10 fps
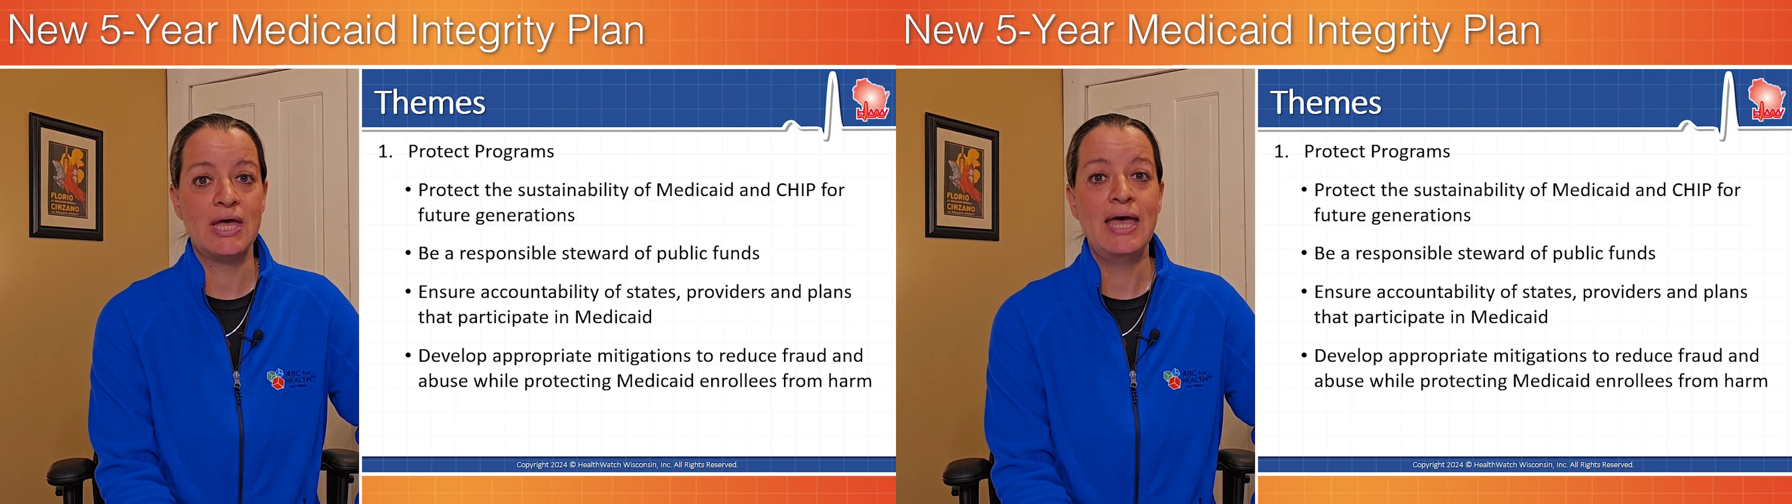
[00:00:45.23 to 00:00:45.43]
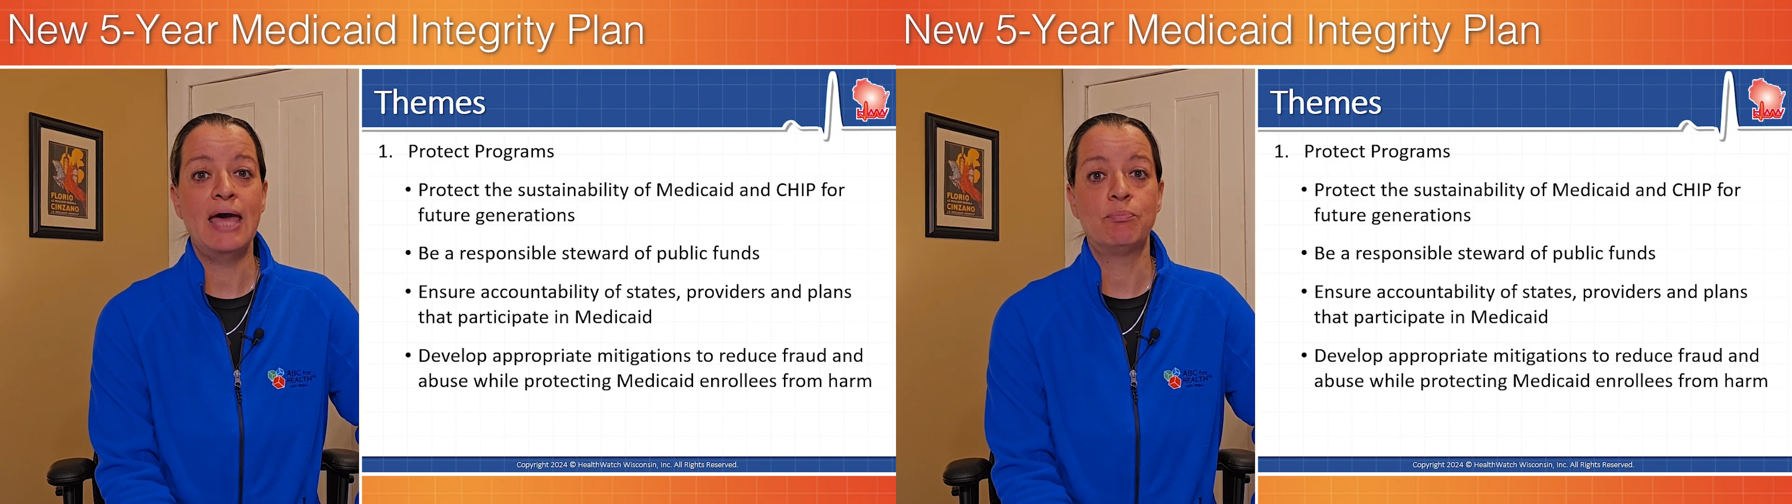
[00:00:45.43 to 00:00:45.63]

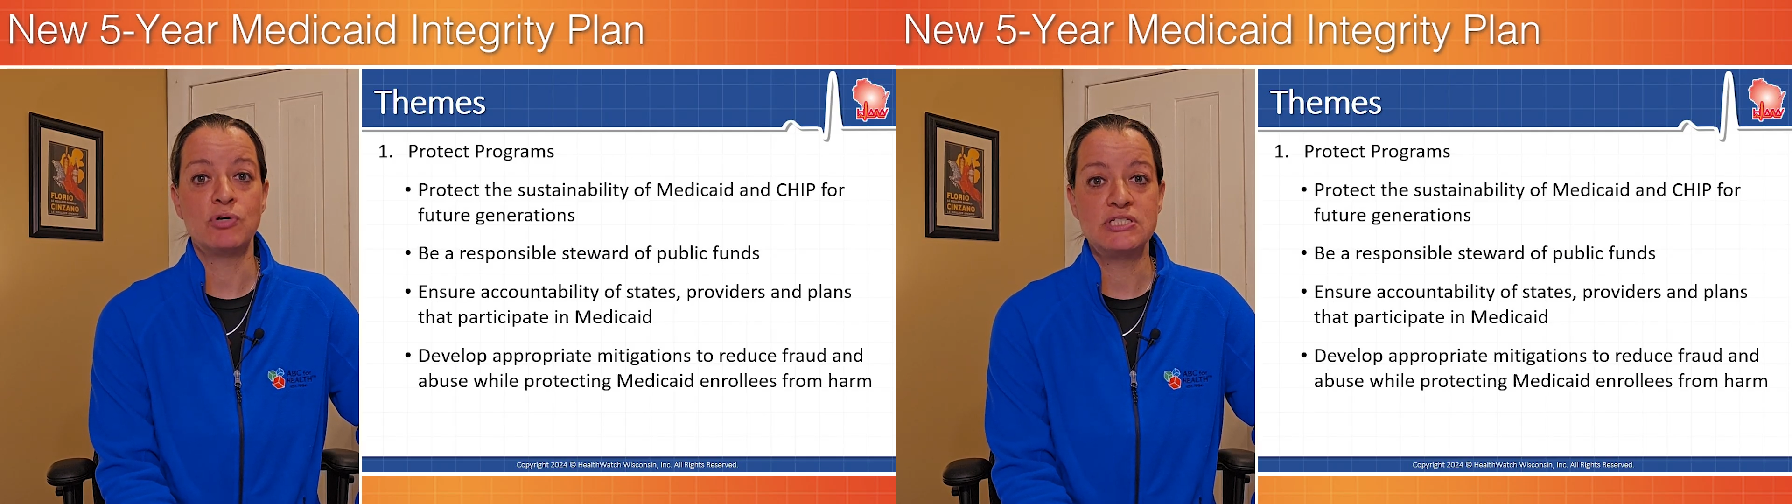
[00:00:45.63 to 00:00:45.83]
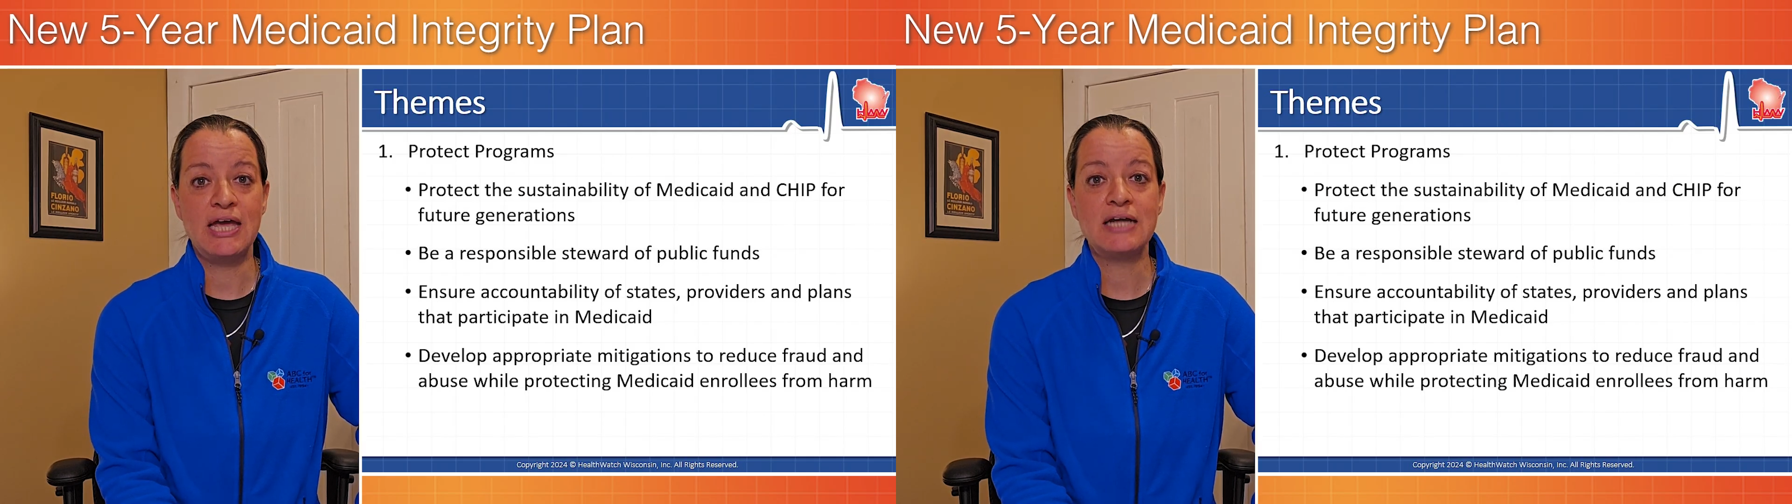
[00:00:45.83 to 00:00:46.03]
and
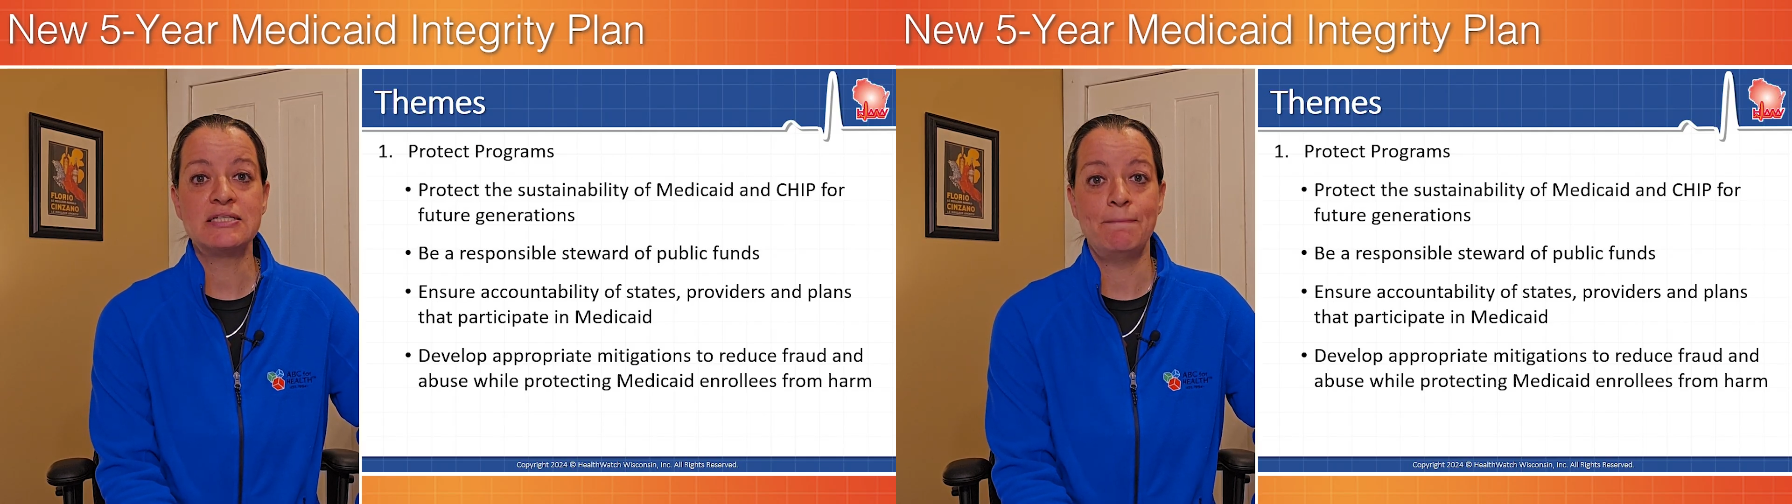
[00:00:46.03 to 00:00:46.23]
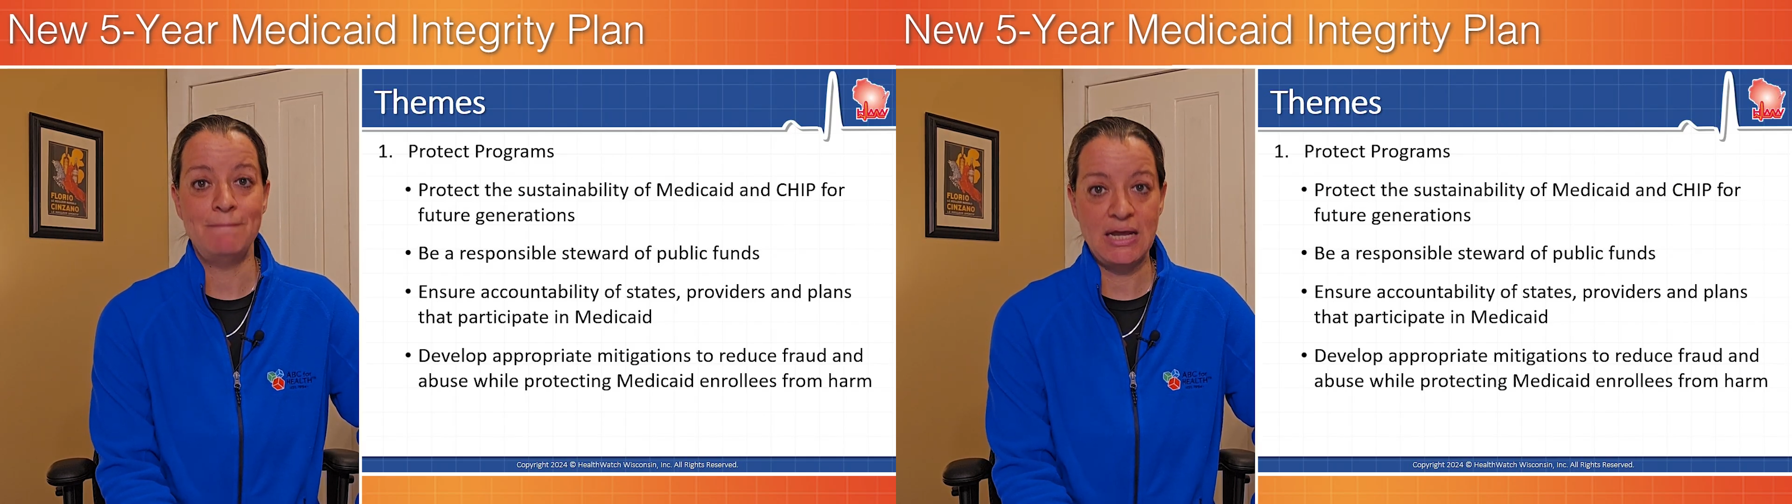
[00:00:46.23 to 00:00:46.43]
protect
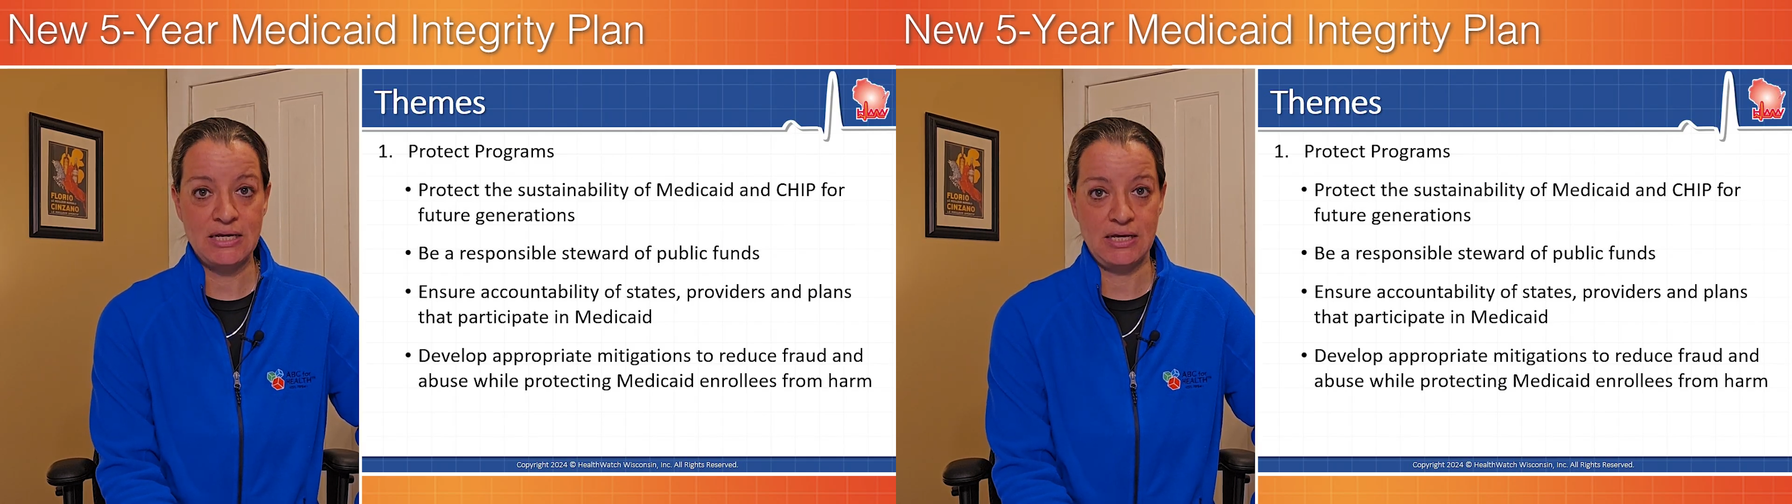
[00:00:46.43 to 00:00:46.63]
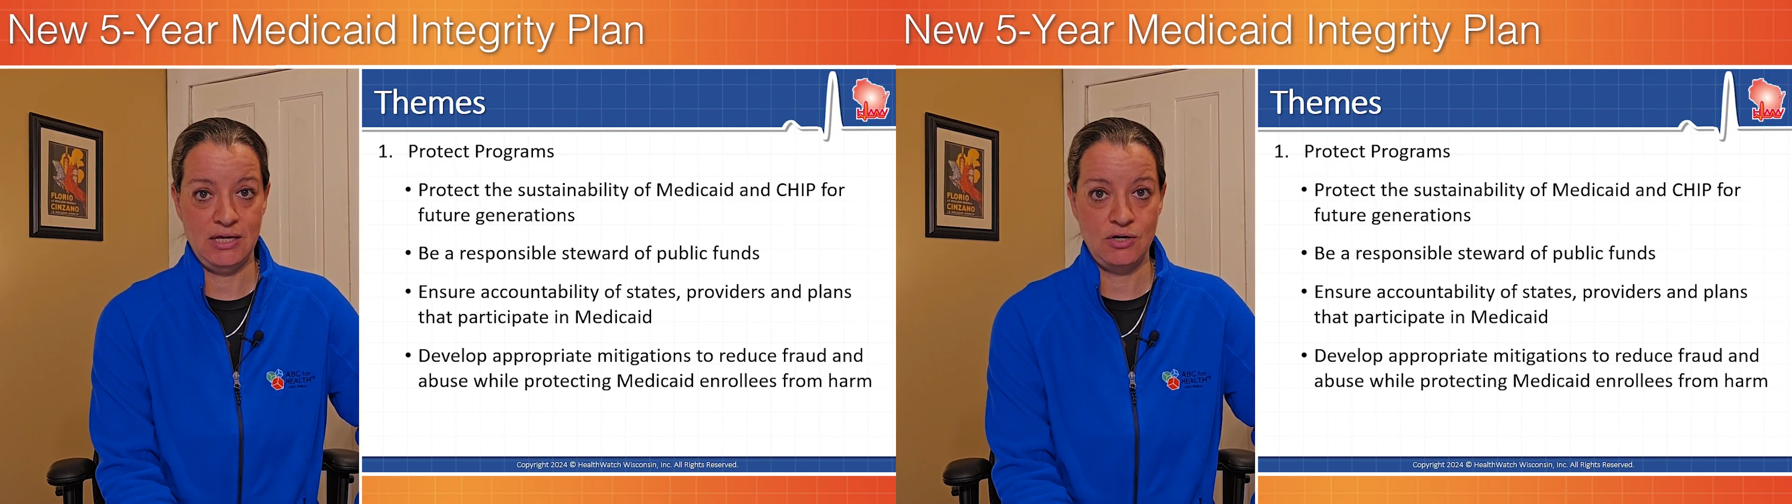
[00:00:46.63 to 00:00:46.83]
Medicaid